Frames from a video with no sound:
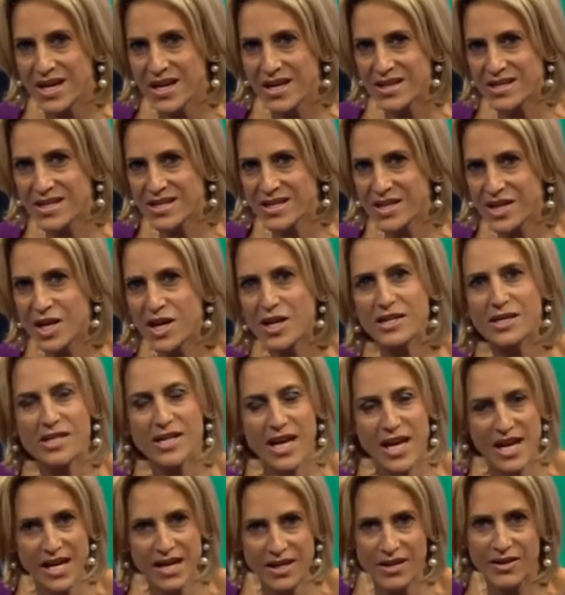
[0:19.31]
This is her
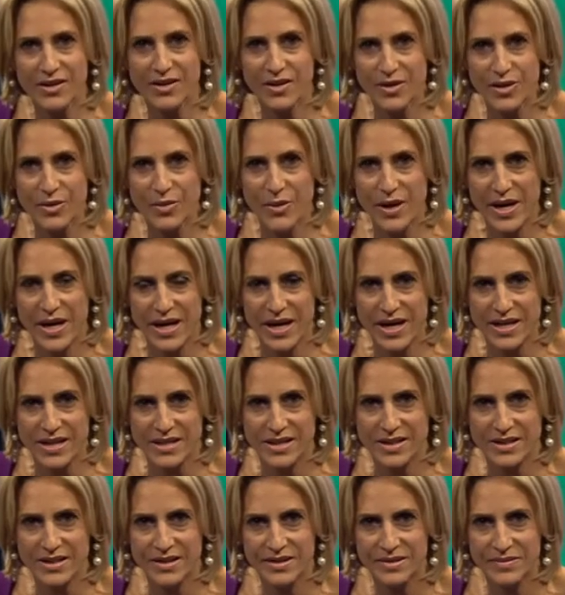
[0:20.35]
take on the way
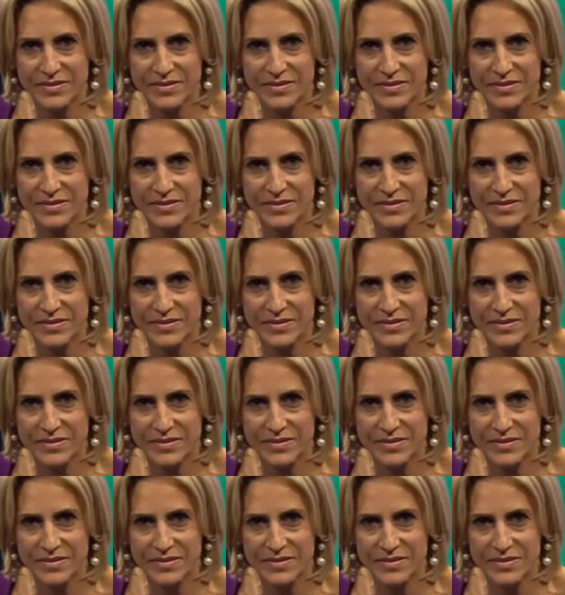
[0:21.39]
ahead.